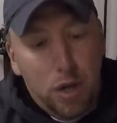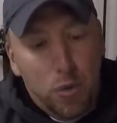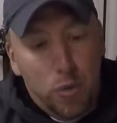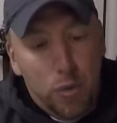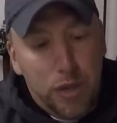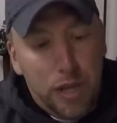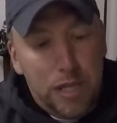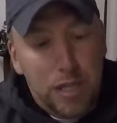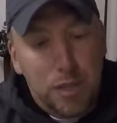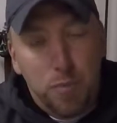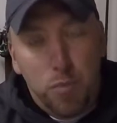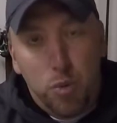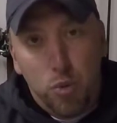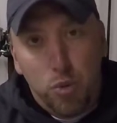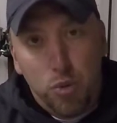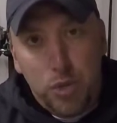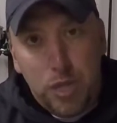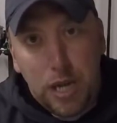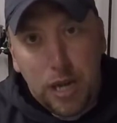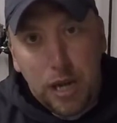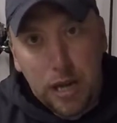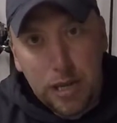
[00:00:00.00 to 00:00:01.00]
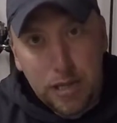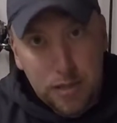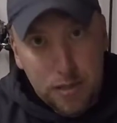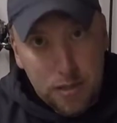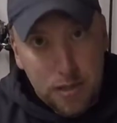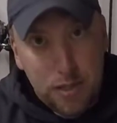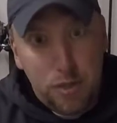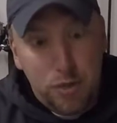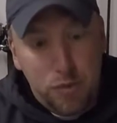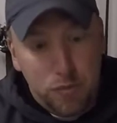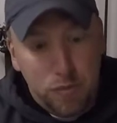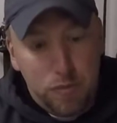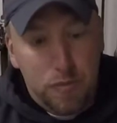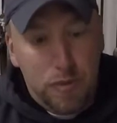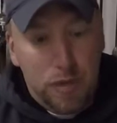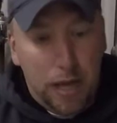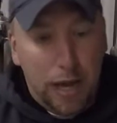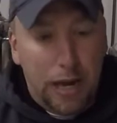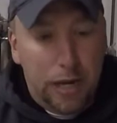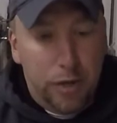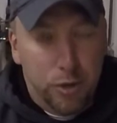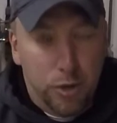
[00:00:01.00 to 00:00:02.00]
with that spool size is
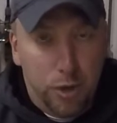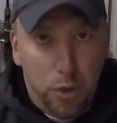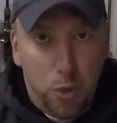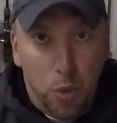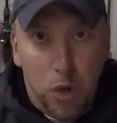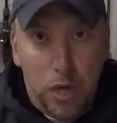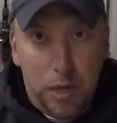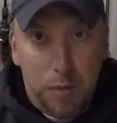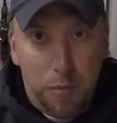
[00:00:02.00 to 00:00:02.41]
actually quite